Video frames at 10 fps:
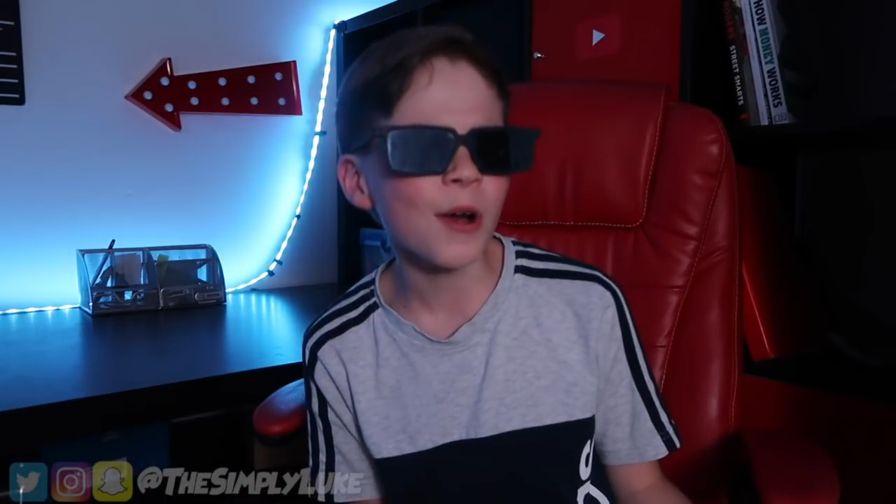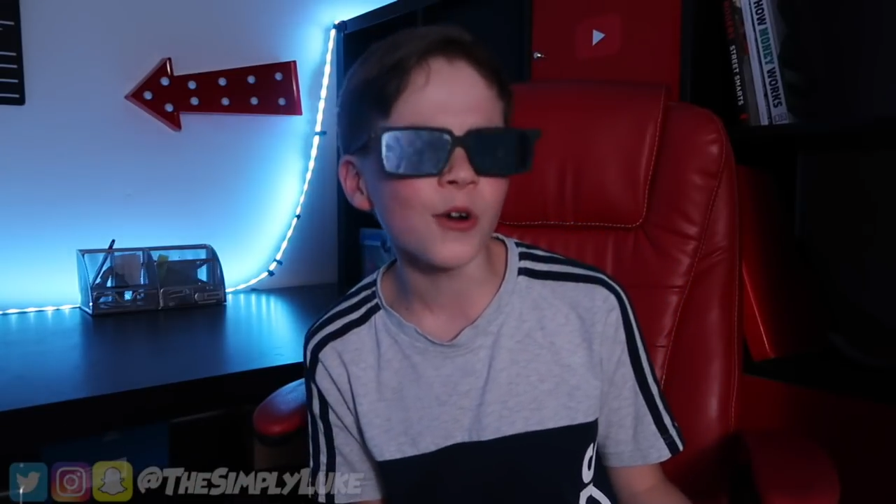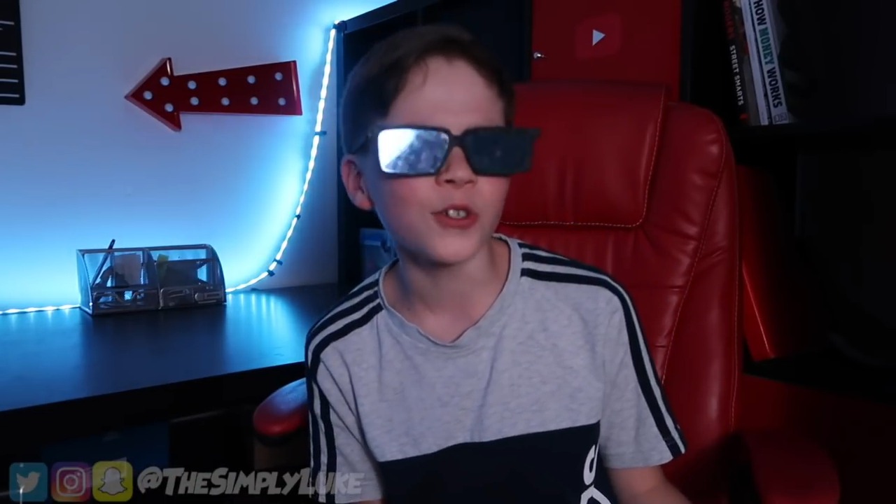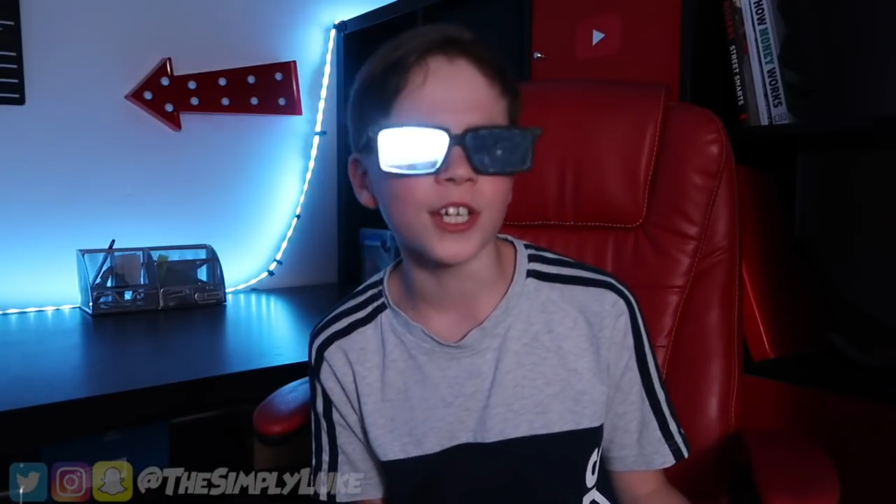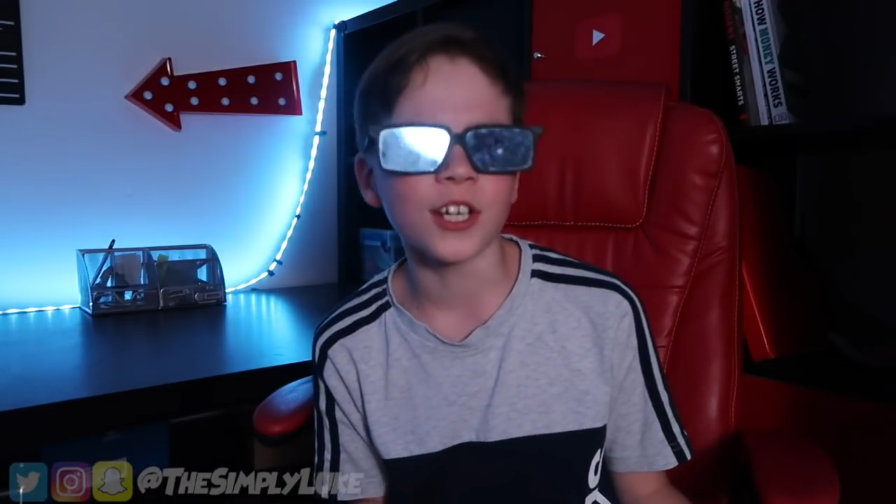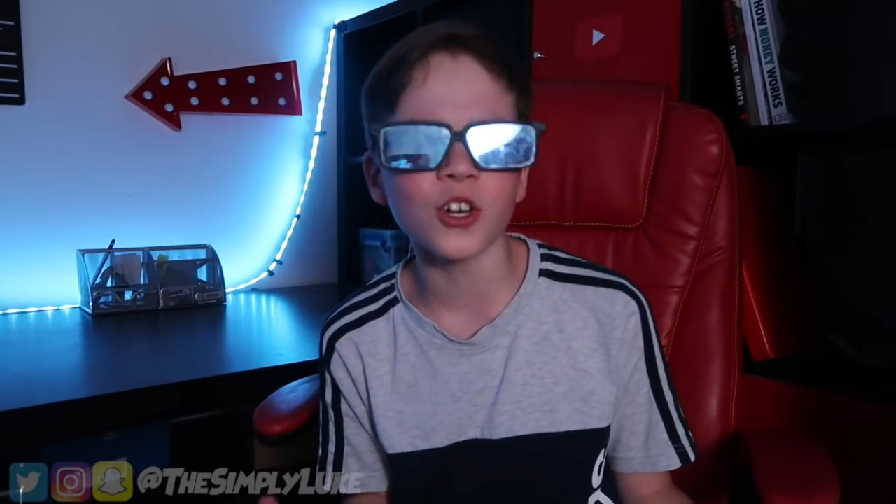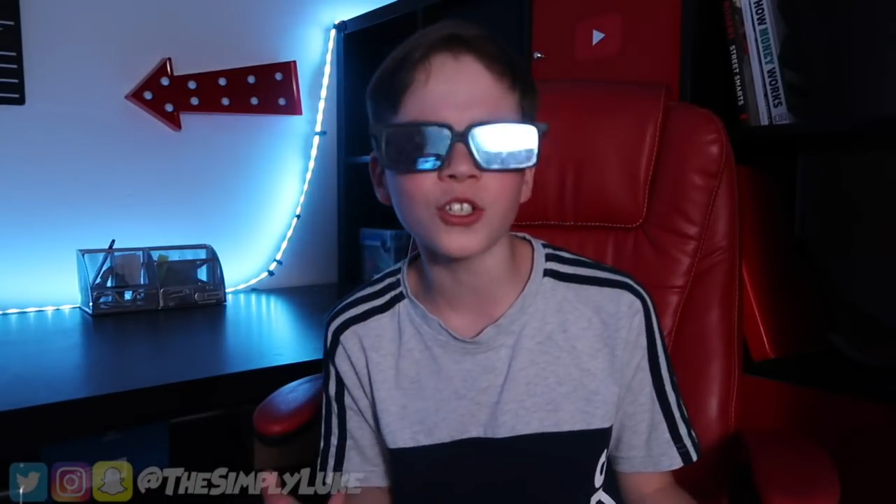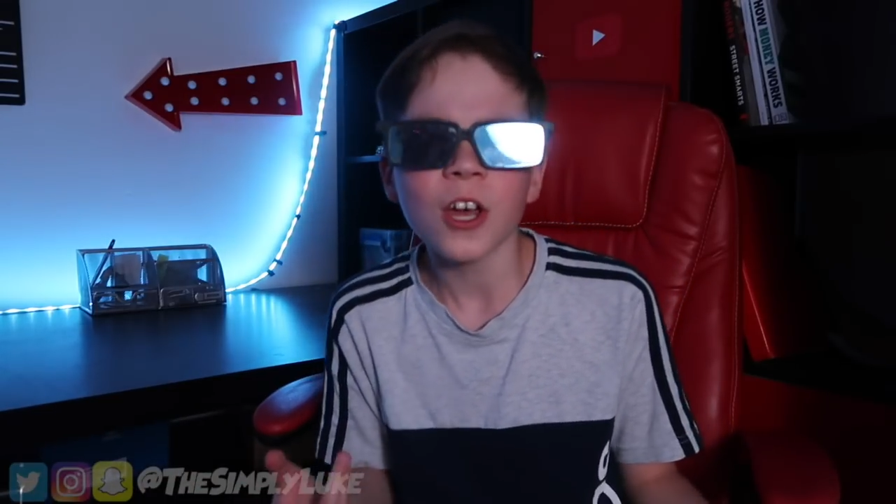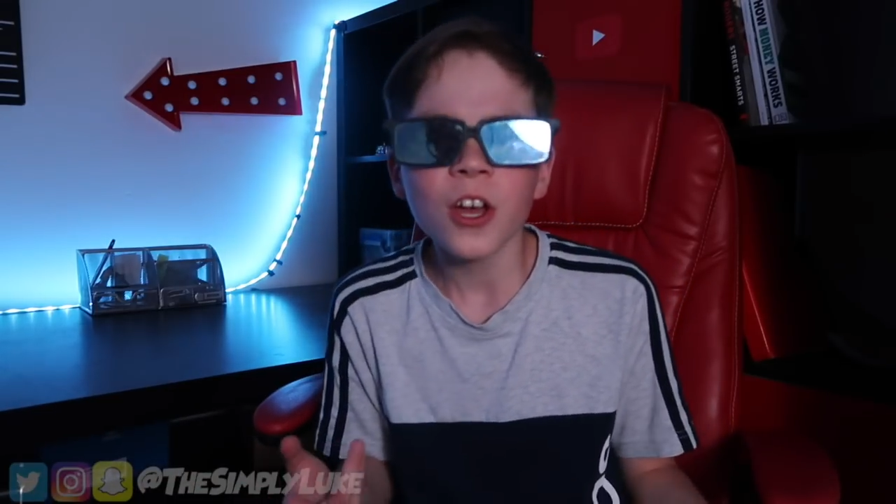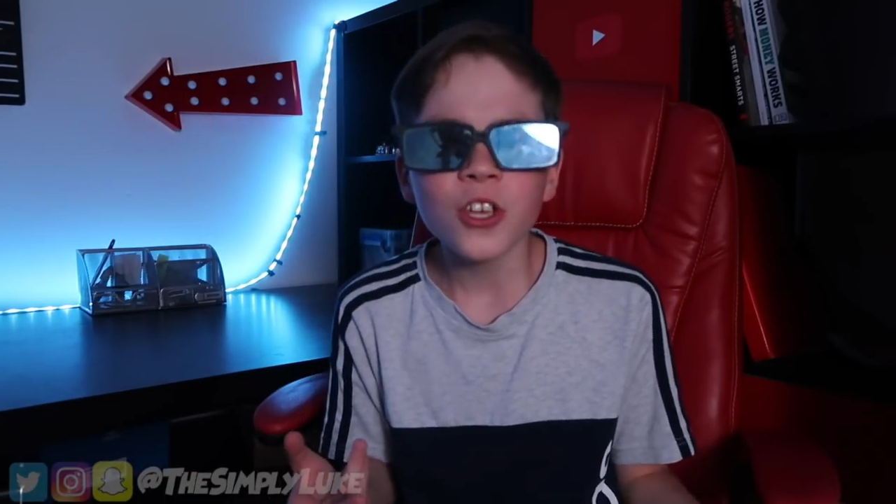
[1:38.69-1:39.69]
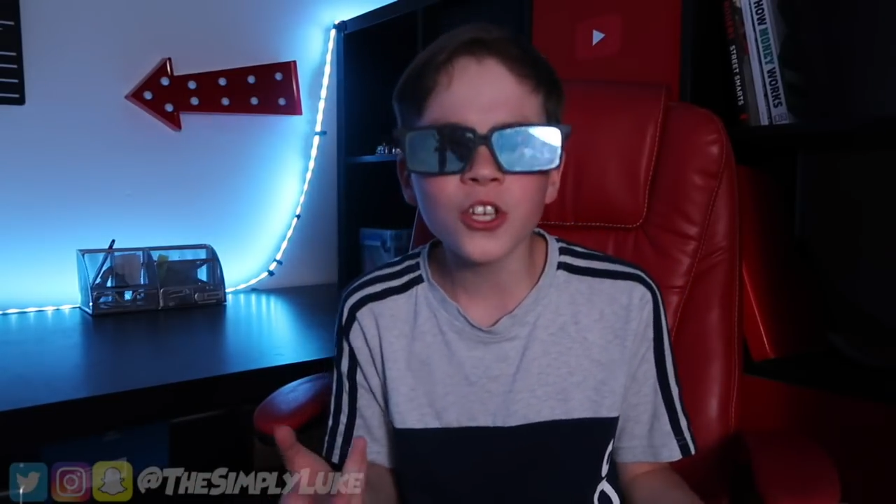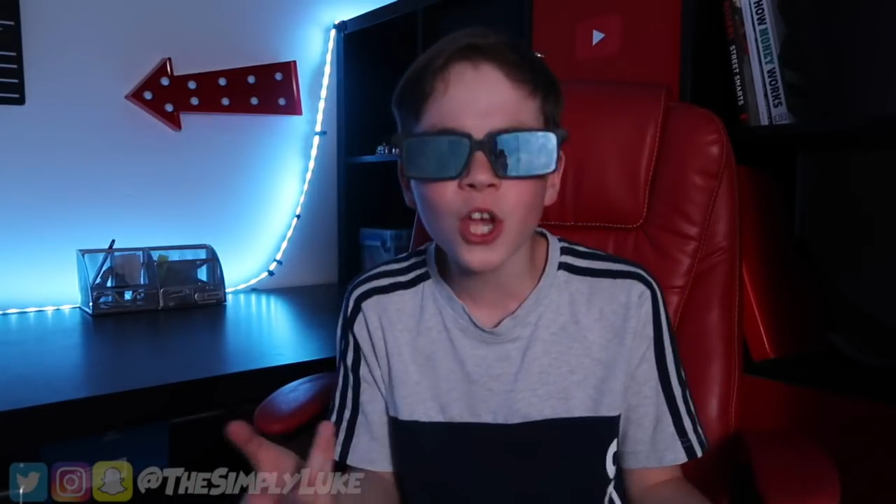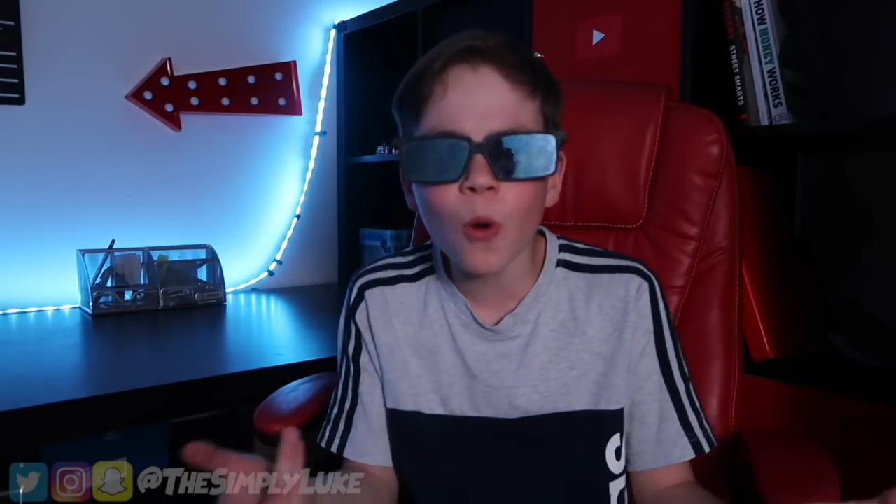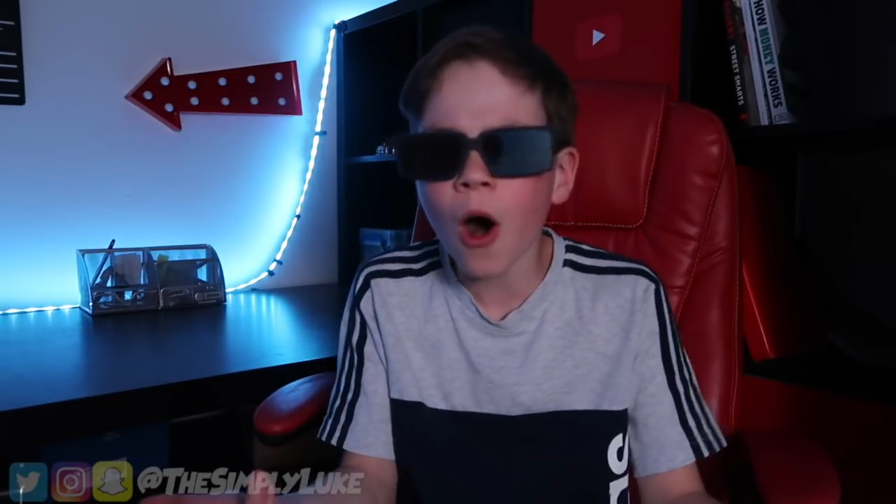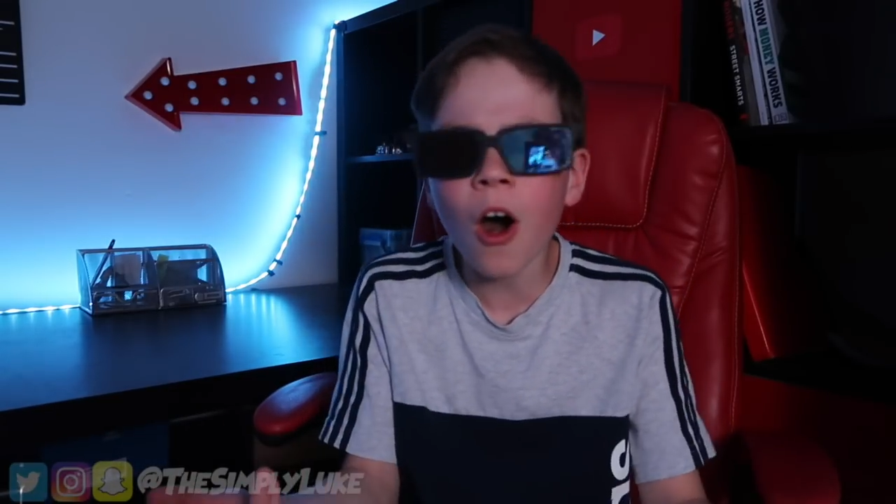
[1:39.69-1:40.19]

emoji because you're so